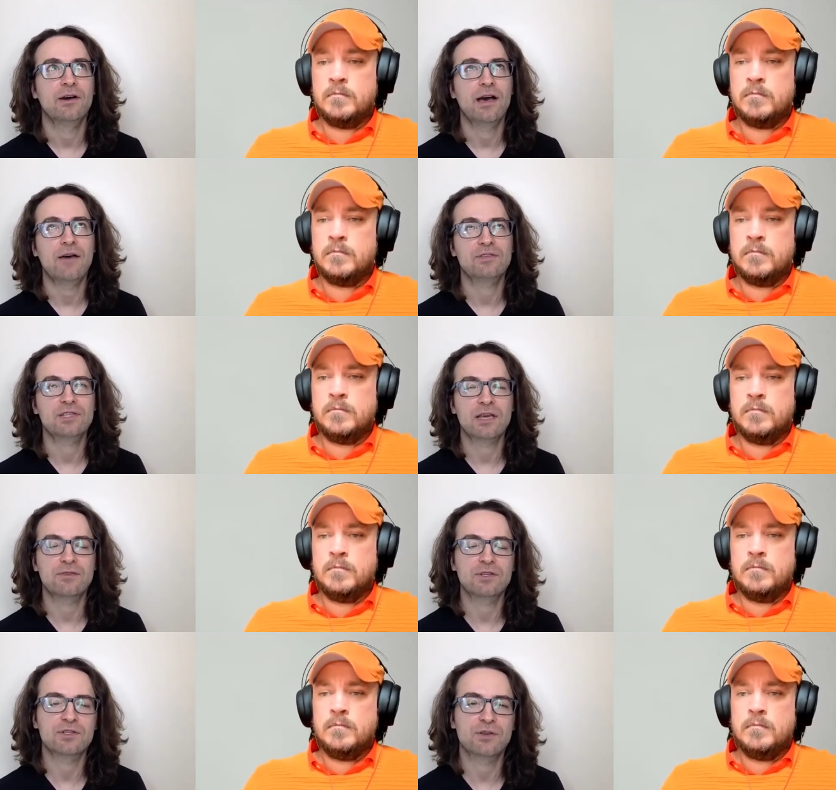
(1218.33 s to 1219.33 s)
Speaker 1: I have
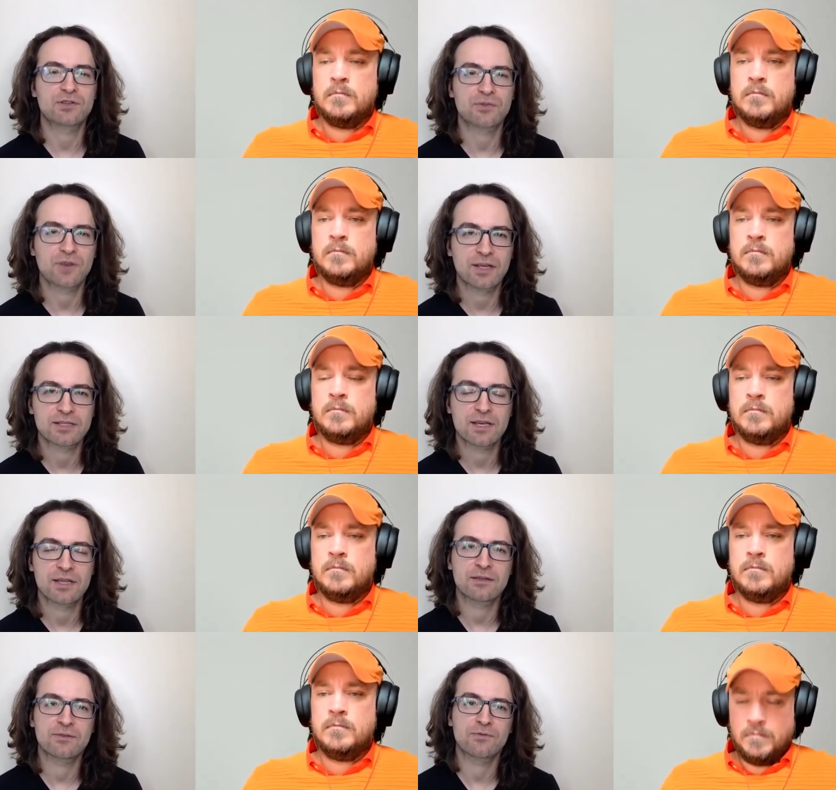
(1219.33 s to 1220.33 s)
saved the search on
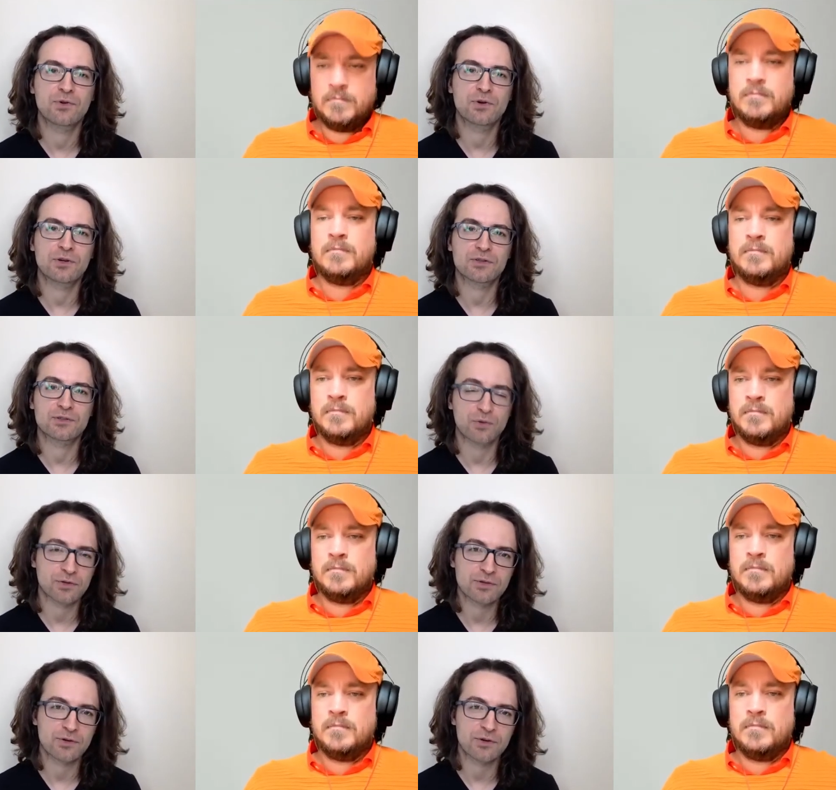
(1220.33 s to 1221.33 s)
LinkedIn for
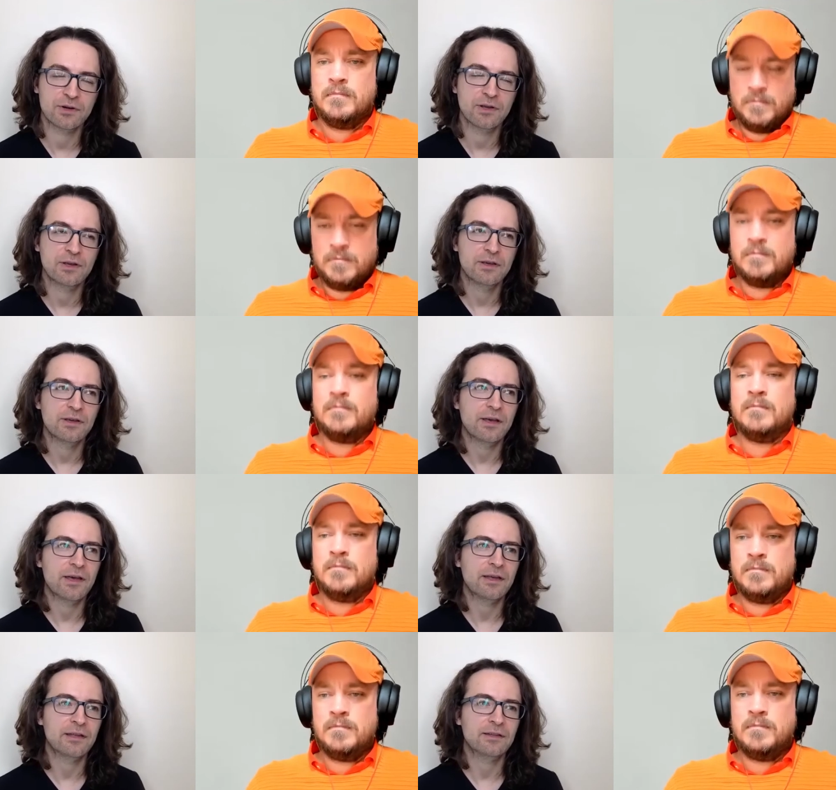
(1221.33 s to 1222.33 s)
Sorcerer,
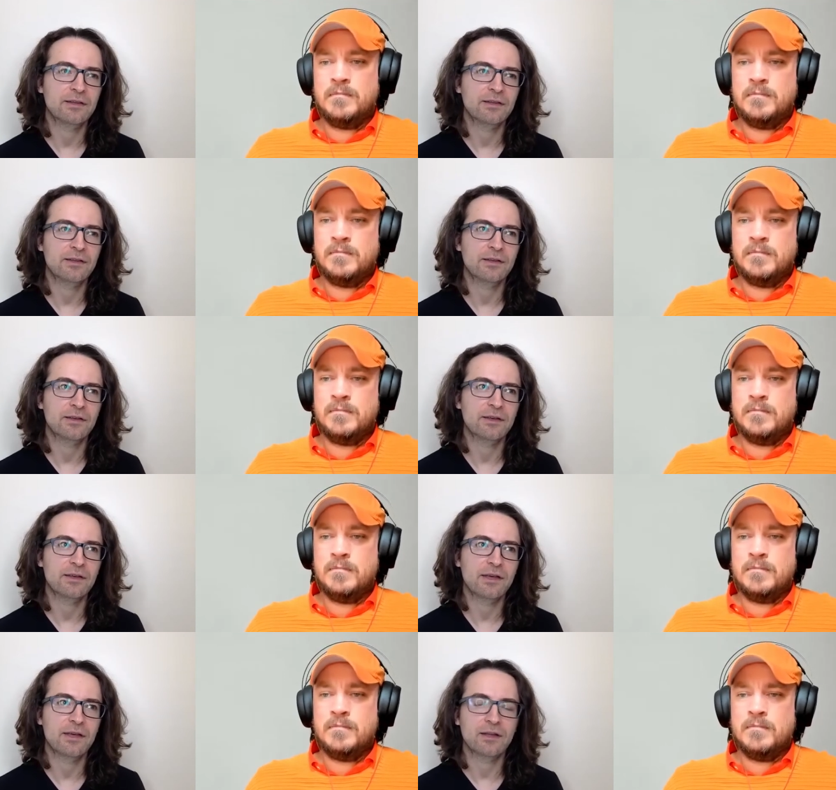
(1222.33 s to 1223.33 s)
and
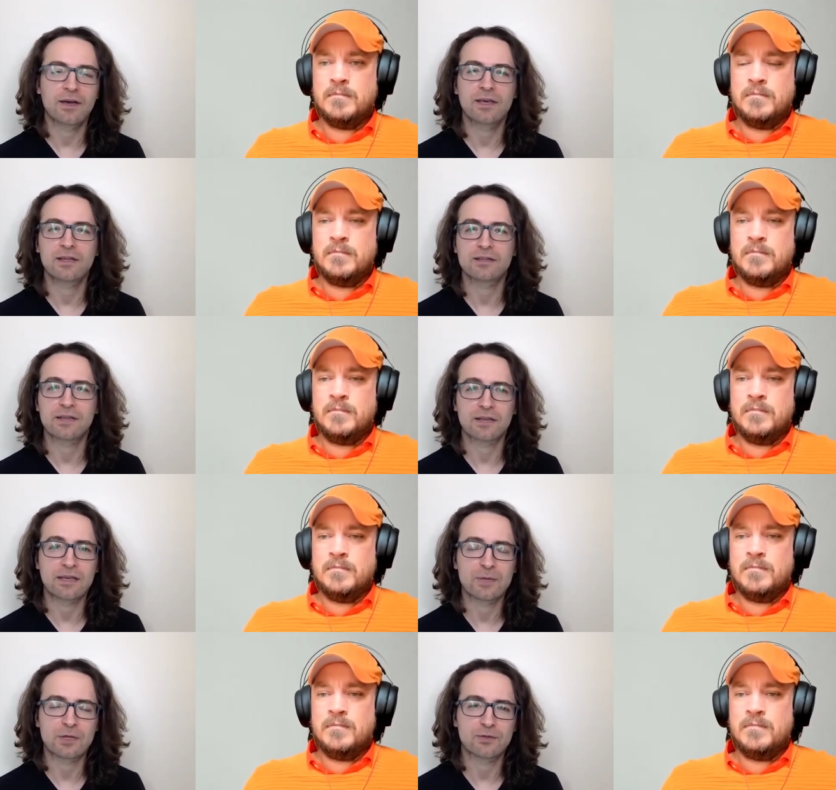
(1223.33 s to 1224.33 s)
and I get like
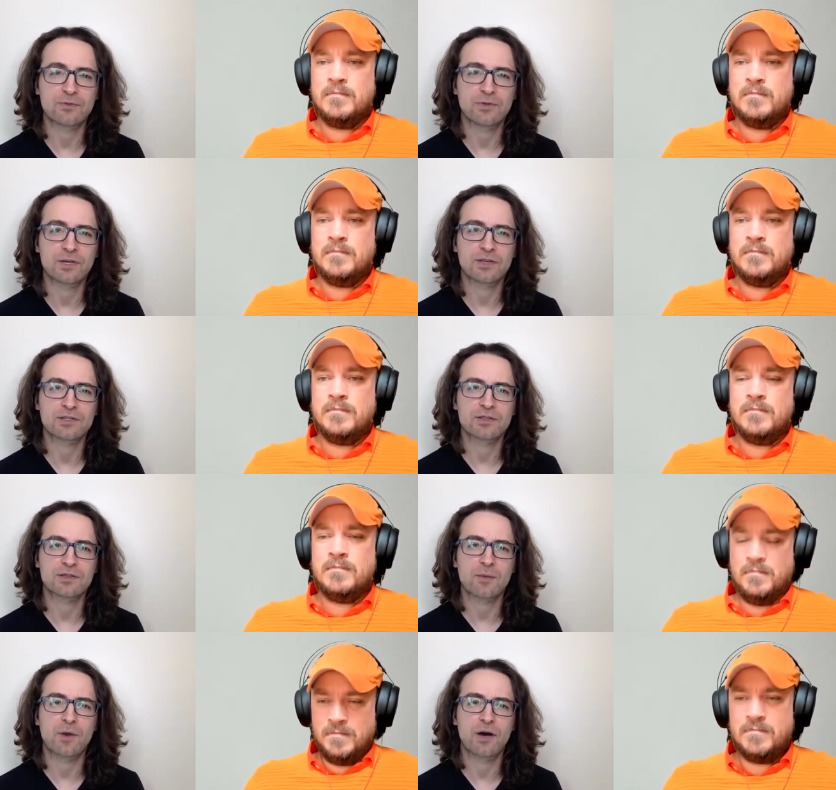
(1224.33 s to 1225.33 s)
email
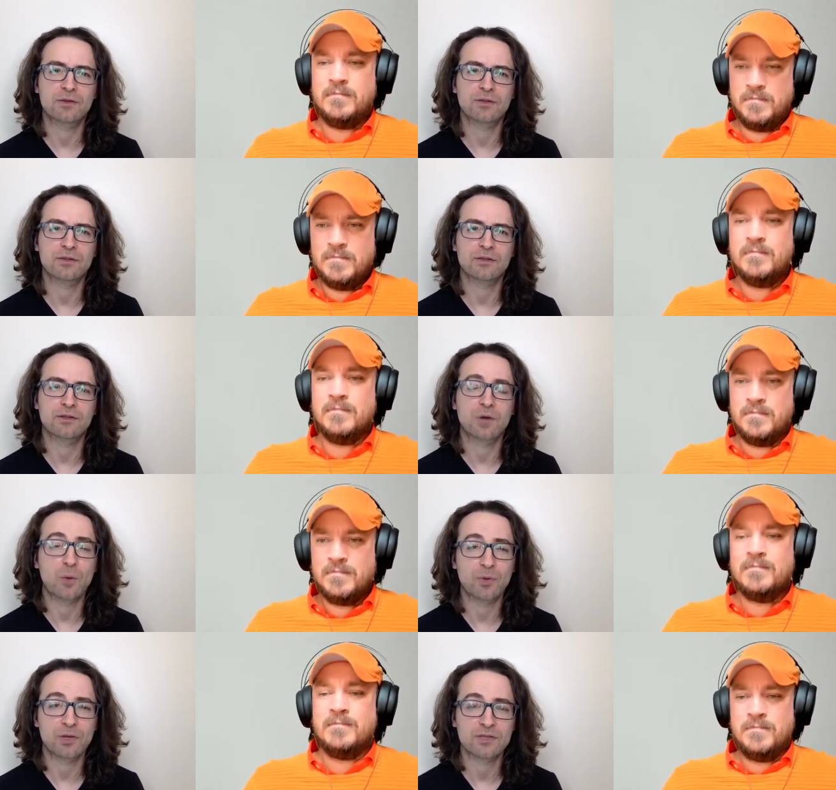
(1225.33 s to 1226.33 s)
notifications about
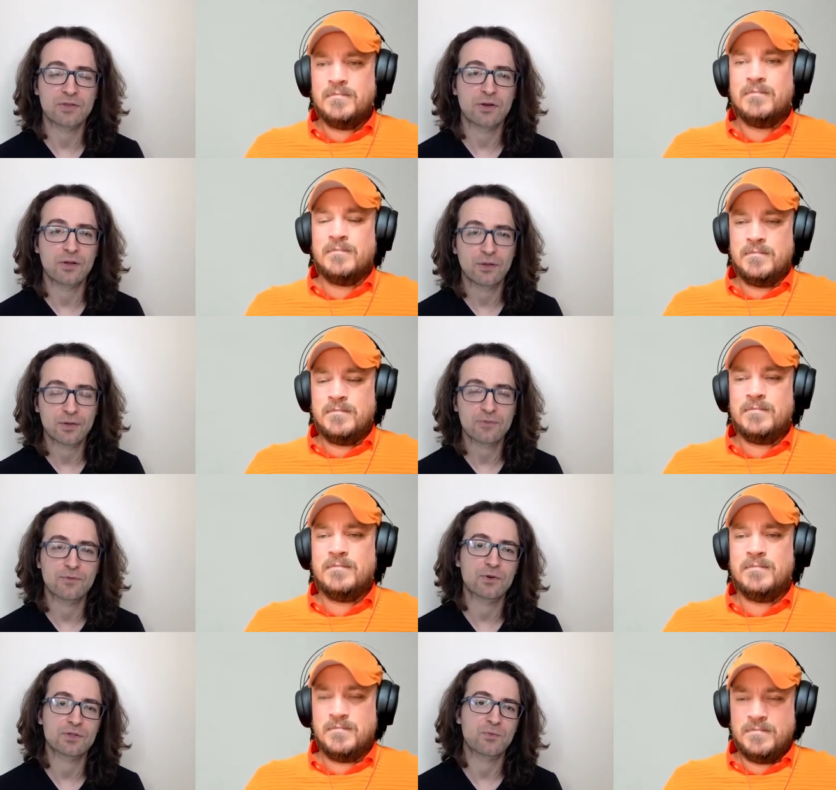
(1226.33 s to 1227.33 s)
companies that are looking
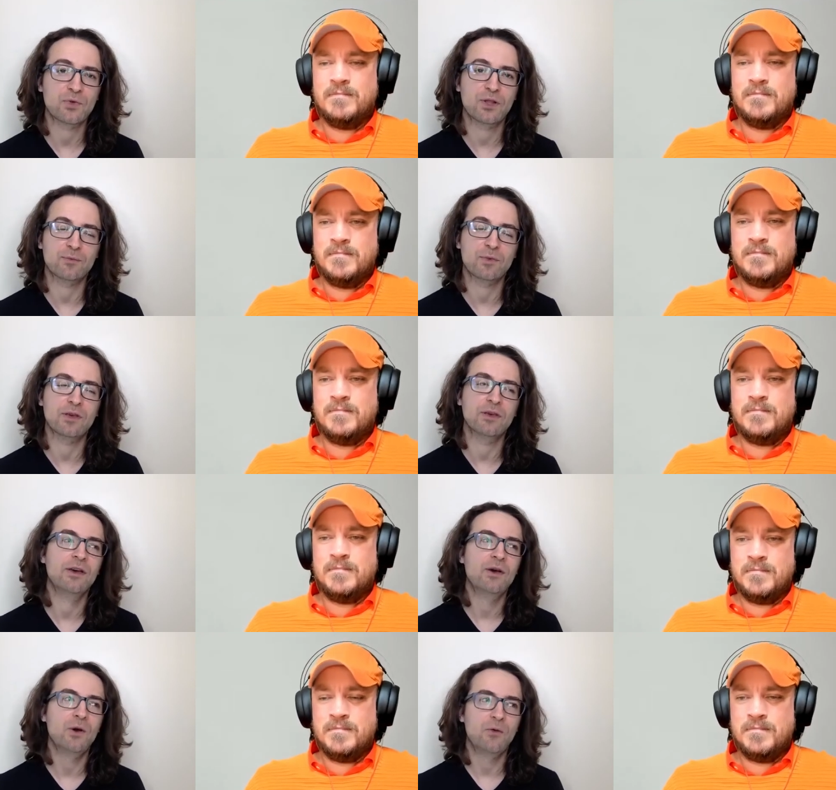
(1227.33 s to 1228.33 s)
for someone like me.
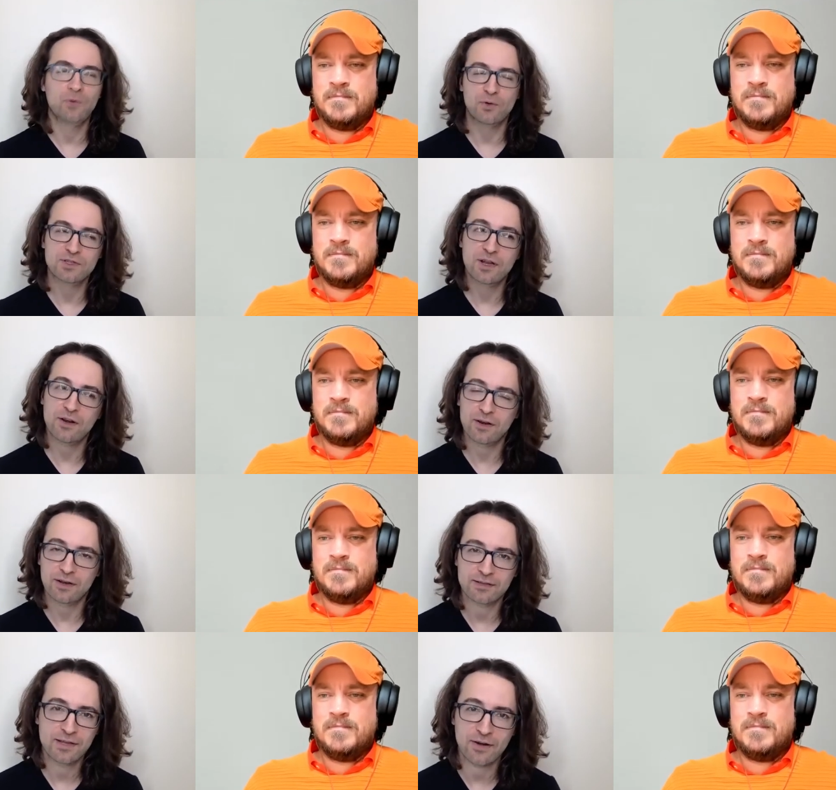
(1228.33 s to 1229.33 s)
Of course, their
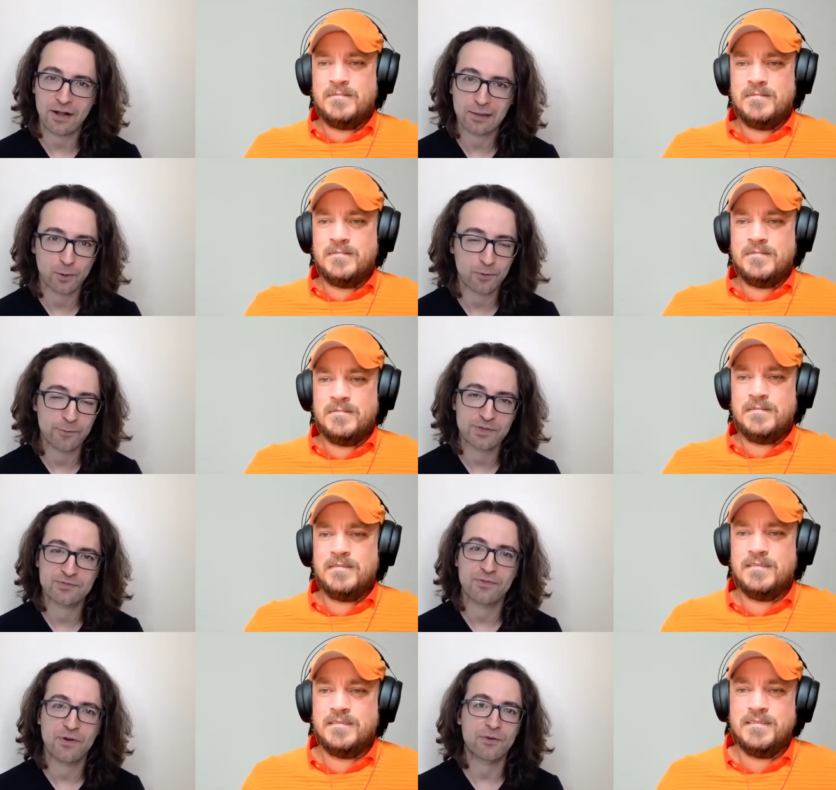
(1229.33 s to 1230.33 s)
their algorithm is
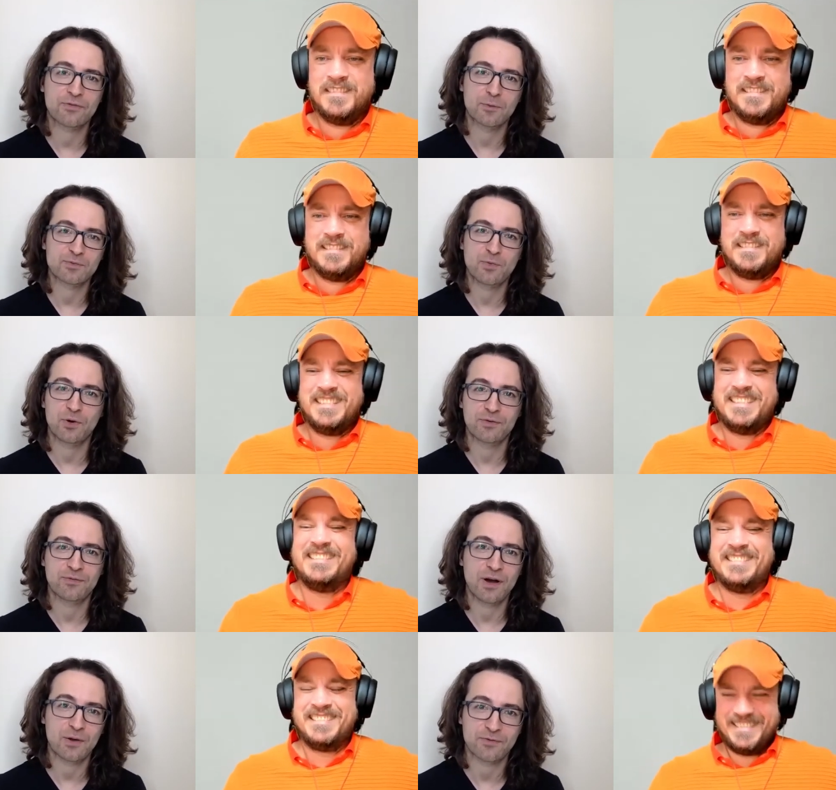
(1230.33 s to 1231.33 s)
far from
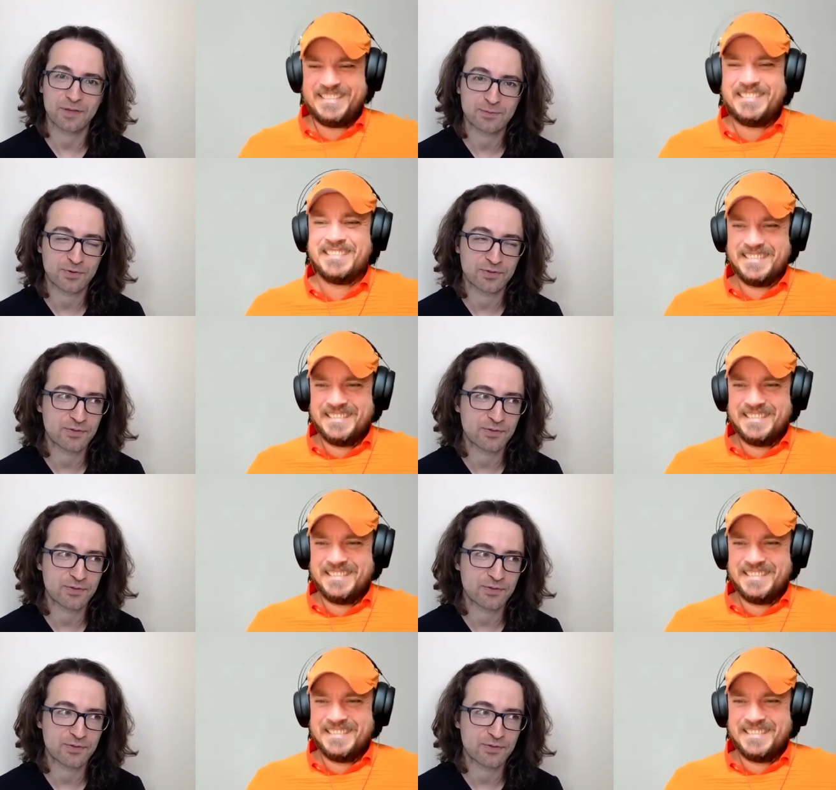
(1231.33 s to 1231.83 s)
Spotify or Facebook's